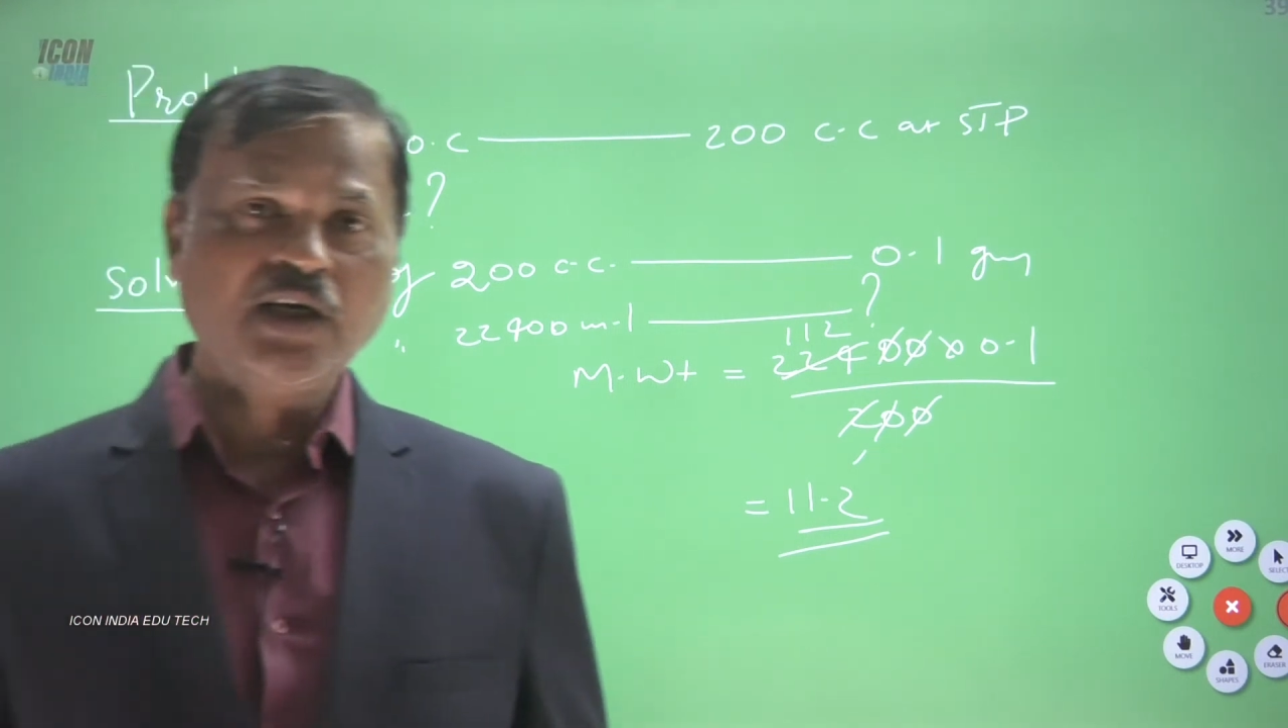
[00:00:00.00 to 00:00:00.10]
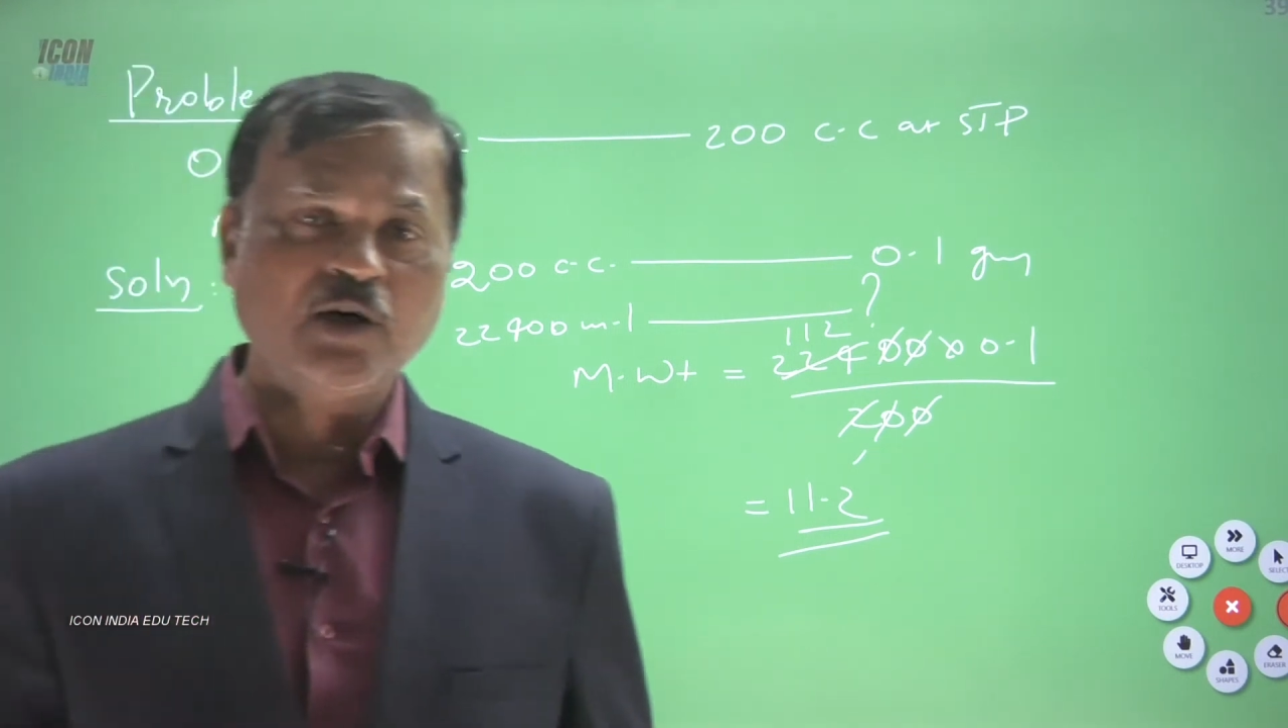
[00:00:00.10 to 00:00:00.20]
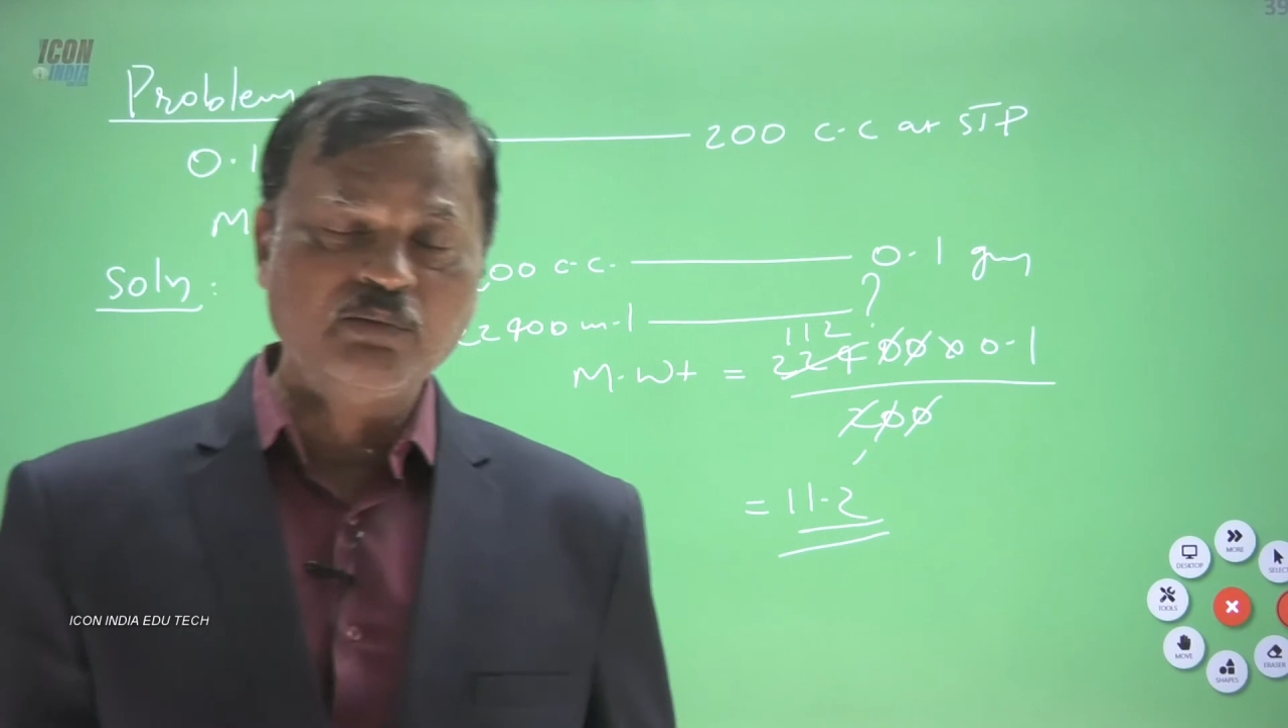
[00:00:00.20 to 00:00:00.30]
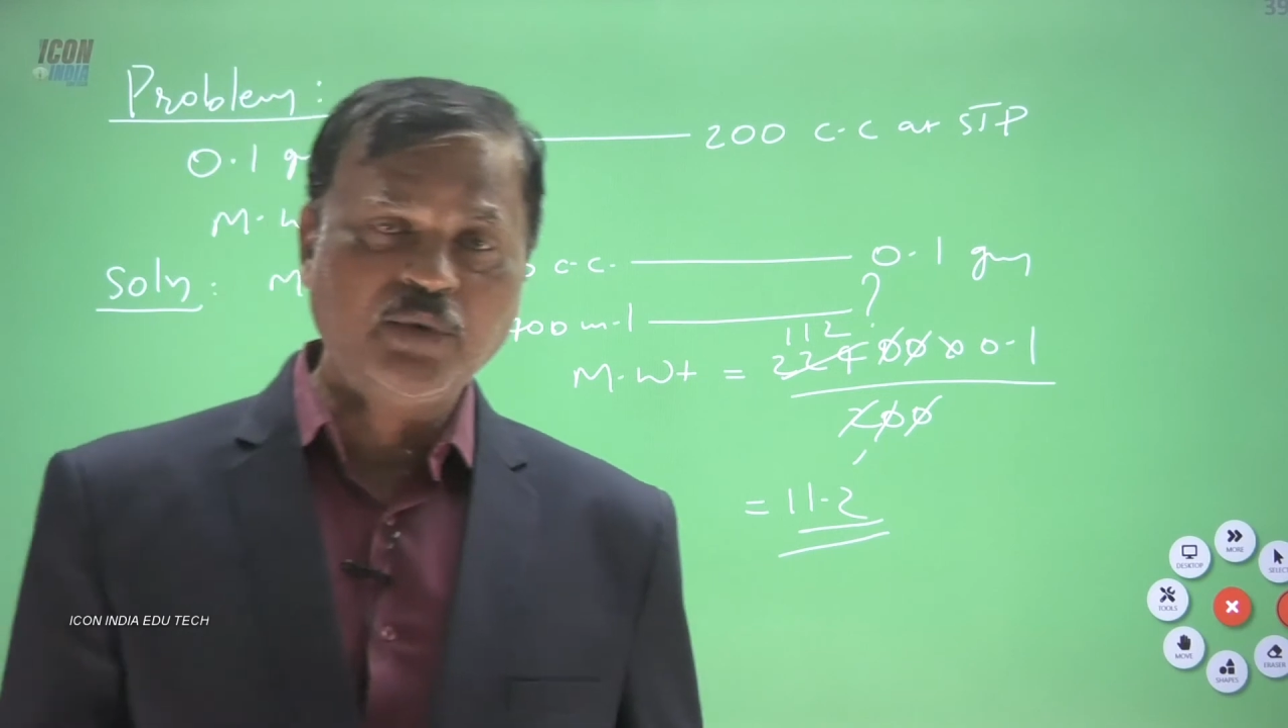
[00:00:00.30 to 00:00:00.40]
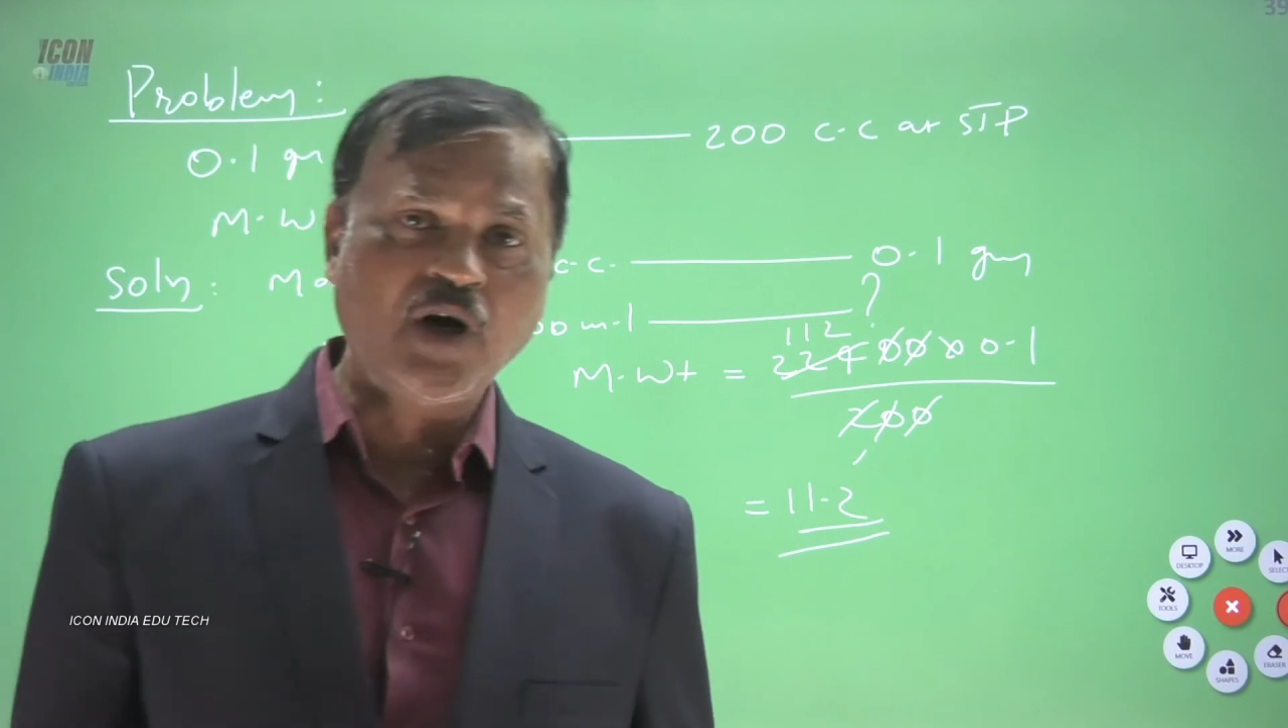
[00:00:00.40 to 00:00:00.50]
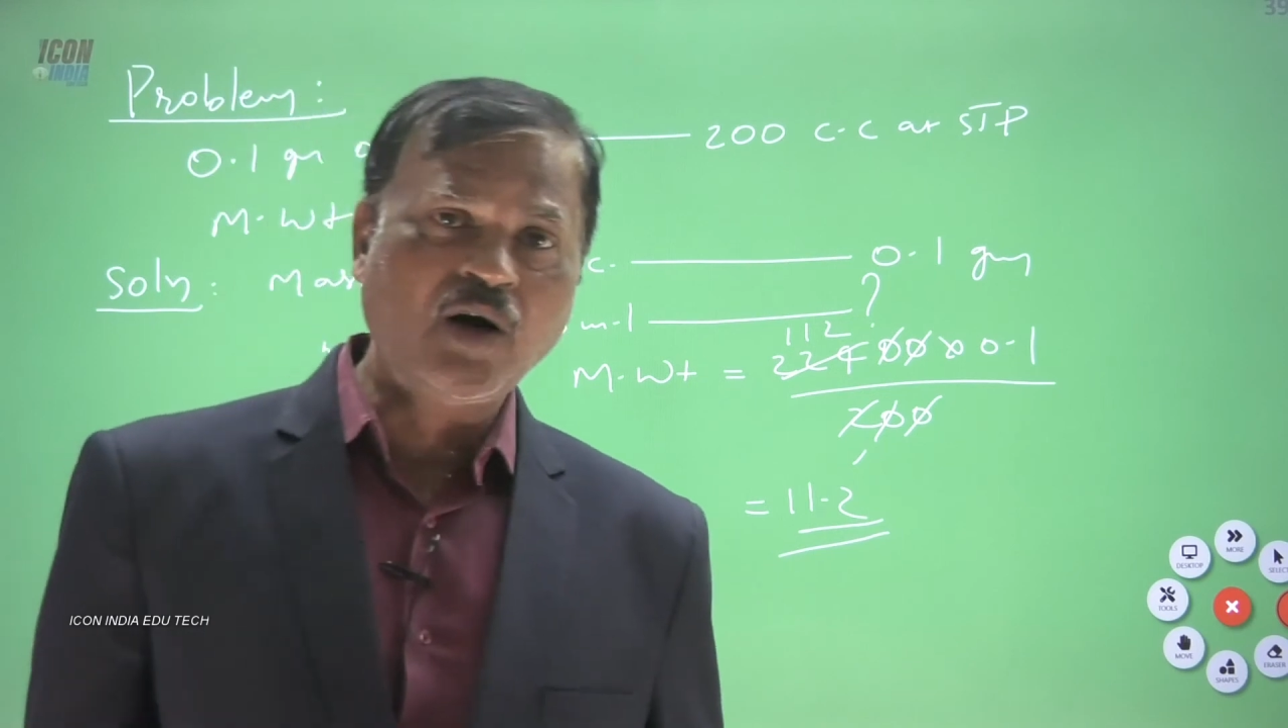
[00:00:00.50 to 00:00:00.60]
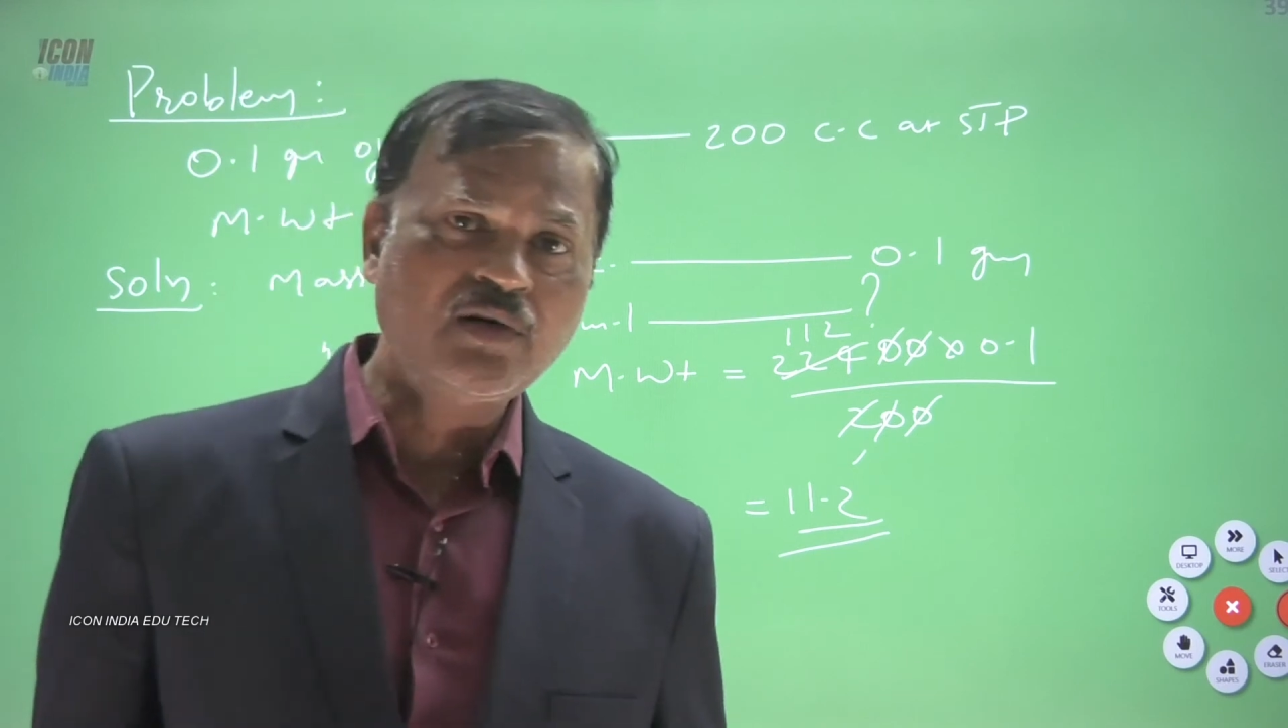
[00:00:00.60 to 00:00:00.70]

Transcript: organic